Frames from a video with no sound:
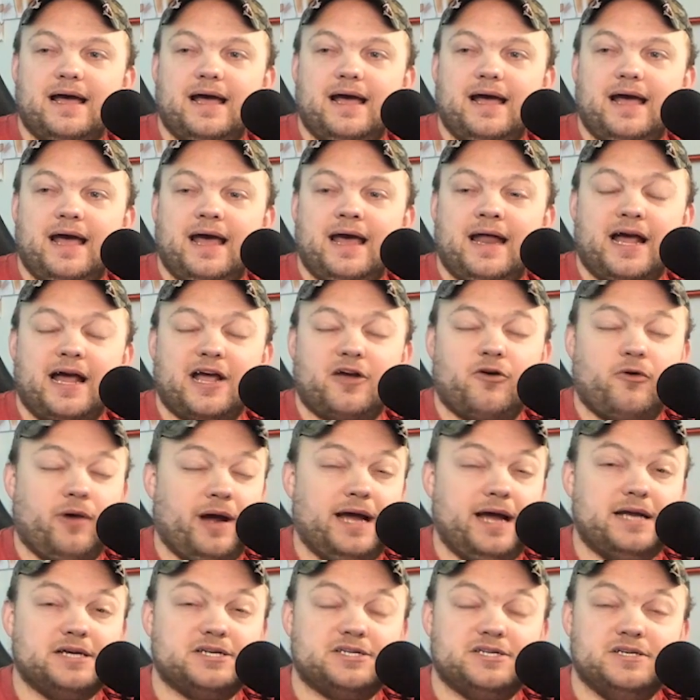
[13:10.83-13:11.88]
And I
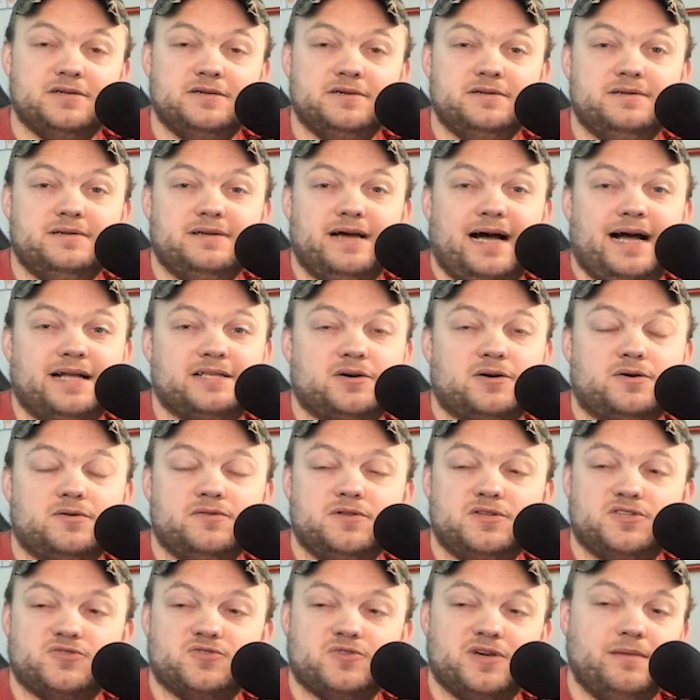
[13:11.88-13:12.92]
crashed, dude. I told
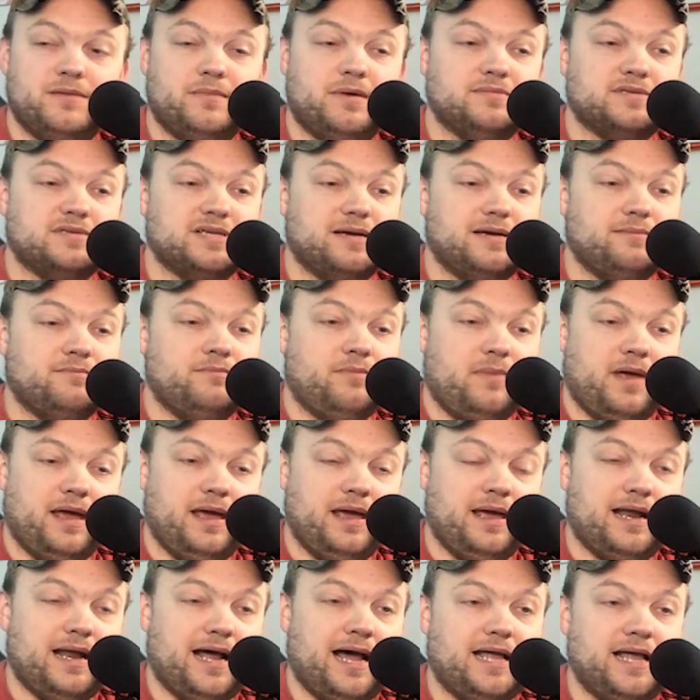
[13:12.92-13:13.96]
the stream, I was like,
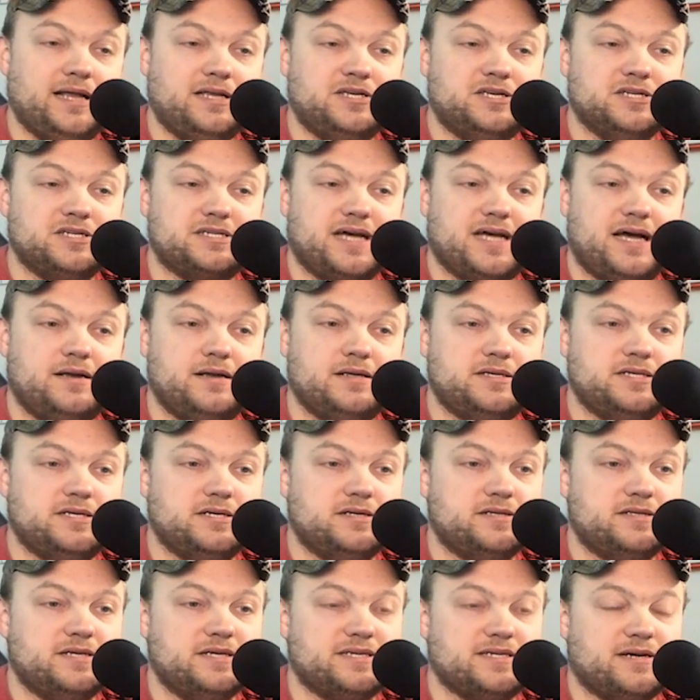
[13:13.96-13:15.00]
man, I had just gotten to
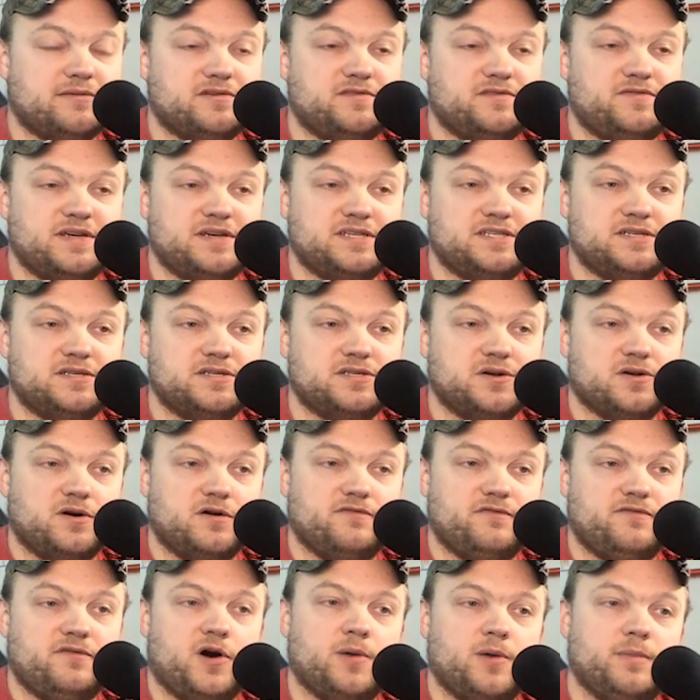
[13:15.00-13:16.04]
Silithus. I was fixing to
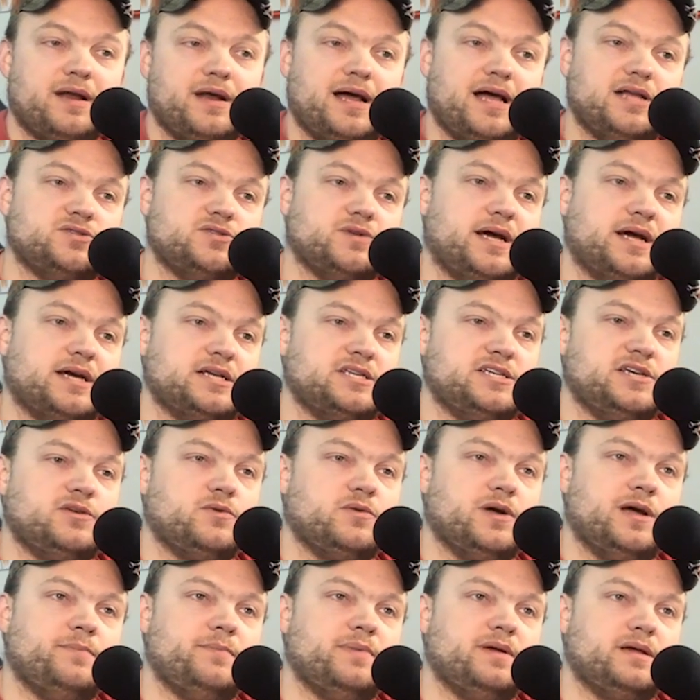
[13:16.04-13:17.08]
start farming Hydraxian
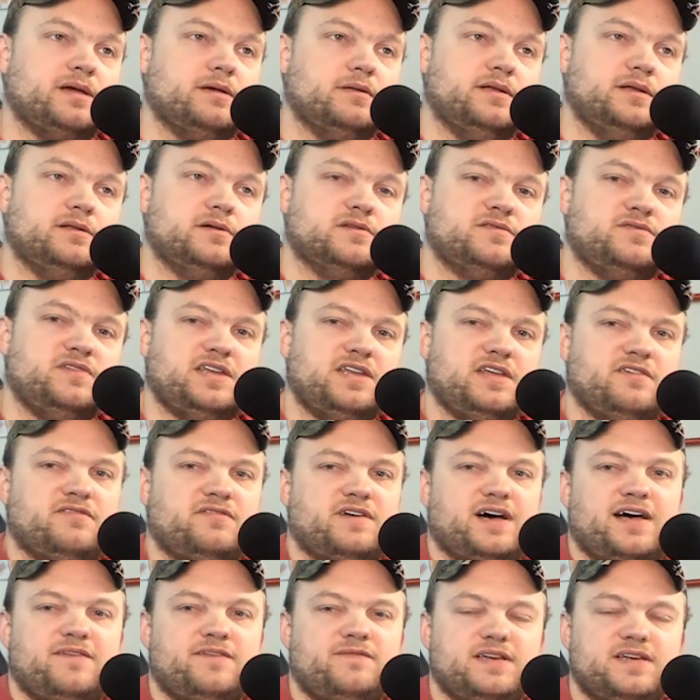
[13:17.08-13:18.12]
rep and killing those
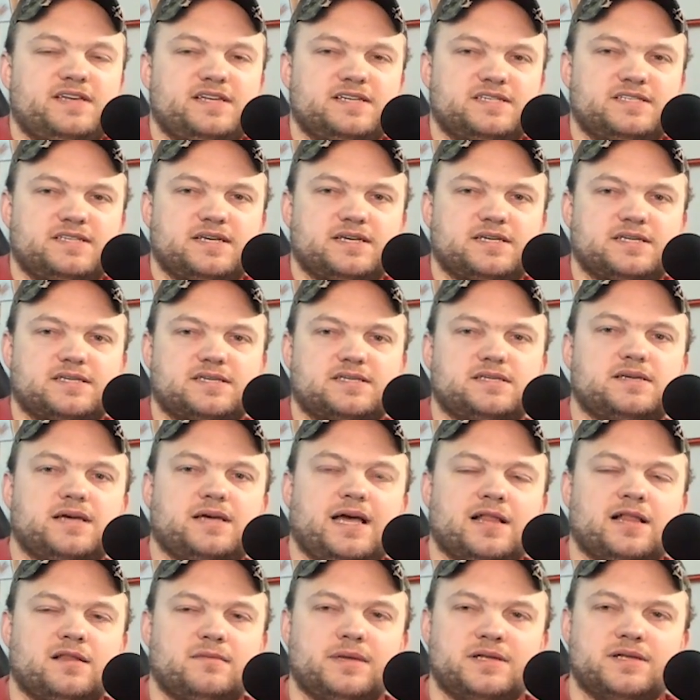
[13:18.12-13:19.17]
55, 56
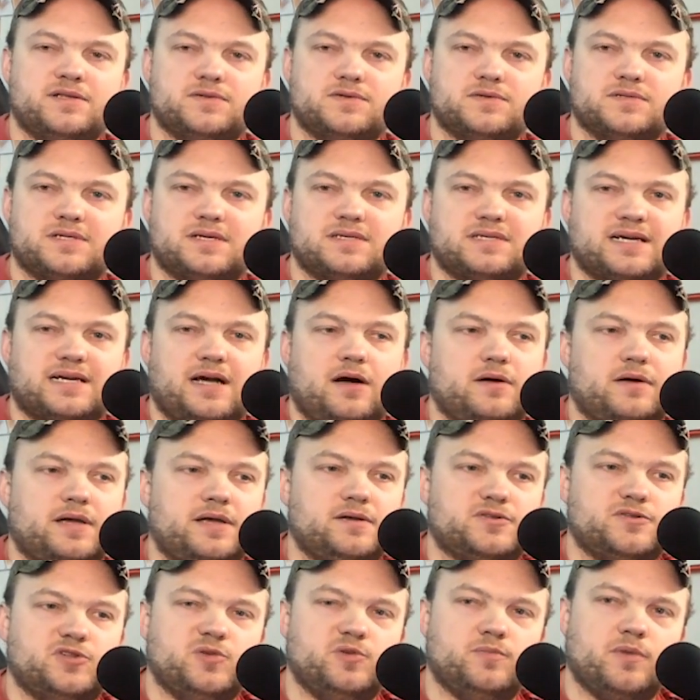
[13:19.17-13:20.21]
elementals. I was like, I'll
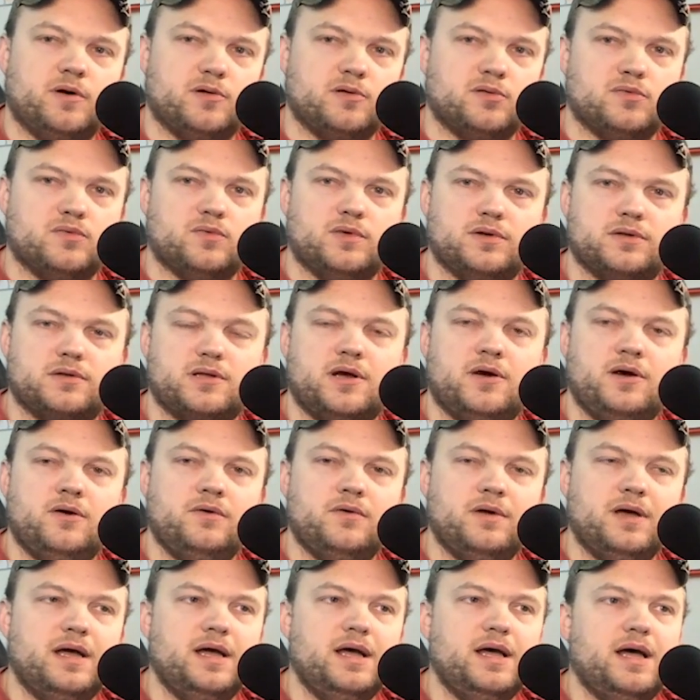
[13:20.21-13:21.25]
kill two birds with one
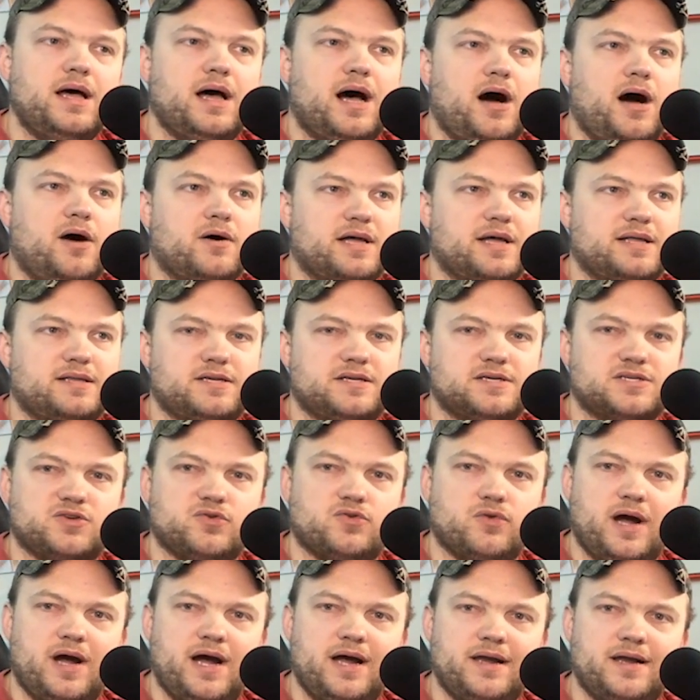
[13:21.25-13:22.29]
stone. I'll get this
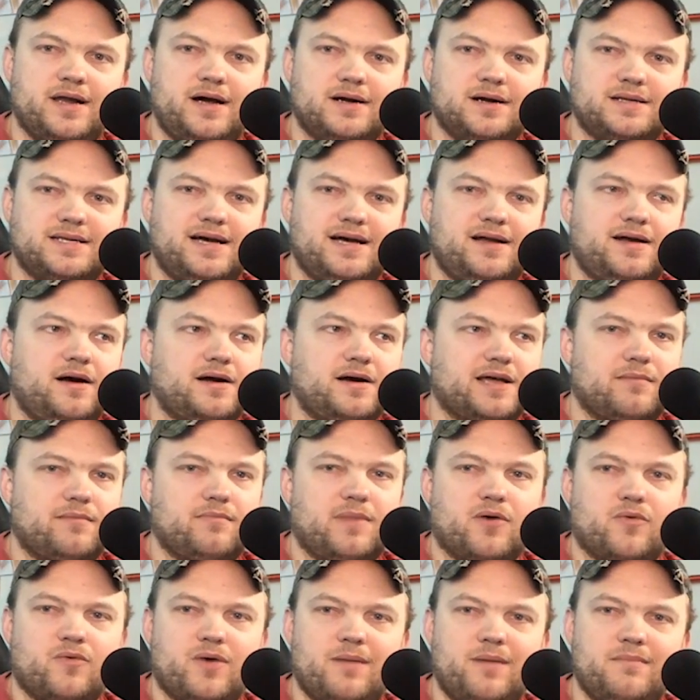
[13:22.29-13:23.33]
grind knocked out. I'll get
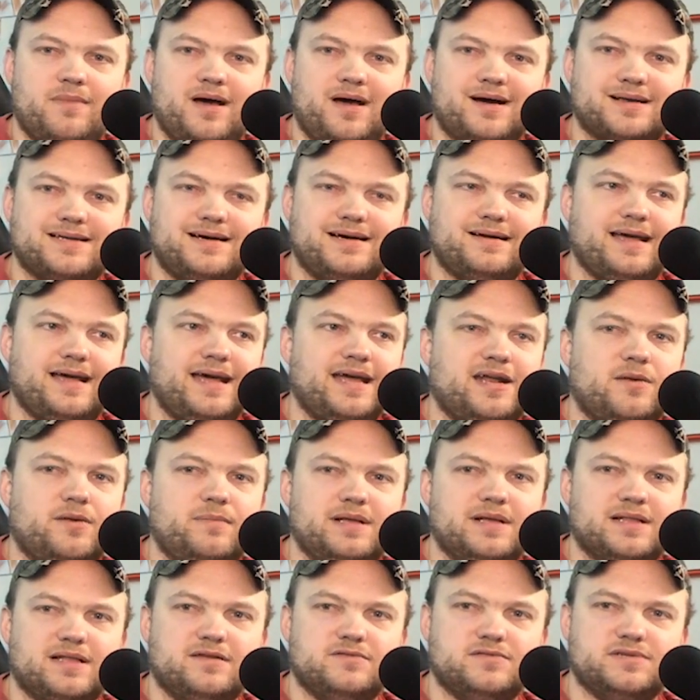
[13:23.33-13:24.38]
my rep knocked out, and I'll
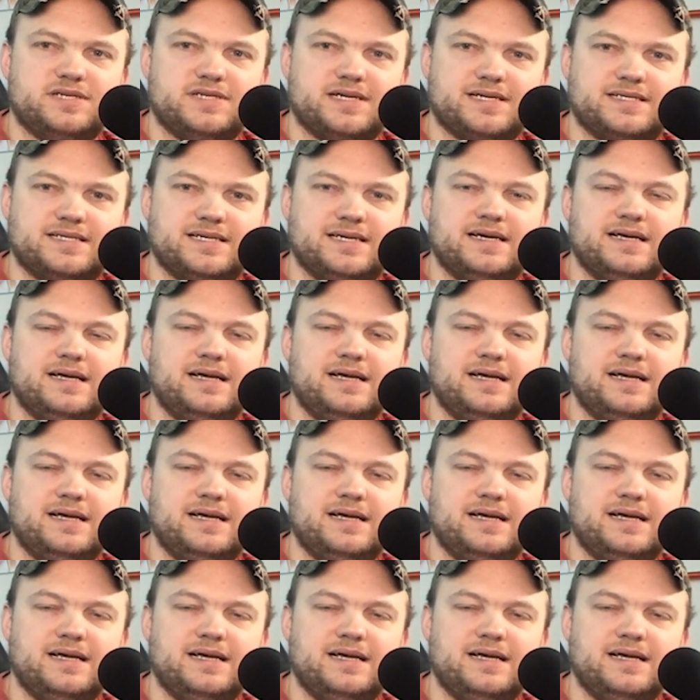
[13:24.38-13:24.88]
be level 60.